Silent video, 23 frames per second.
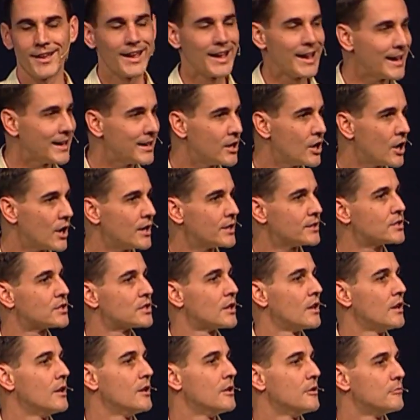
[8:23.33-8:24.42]
and God's
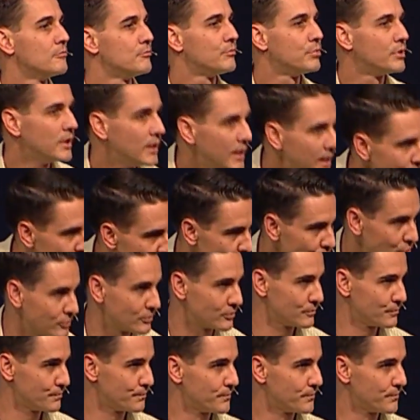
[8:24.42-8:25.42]
pleasure.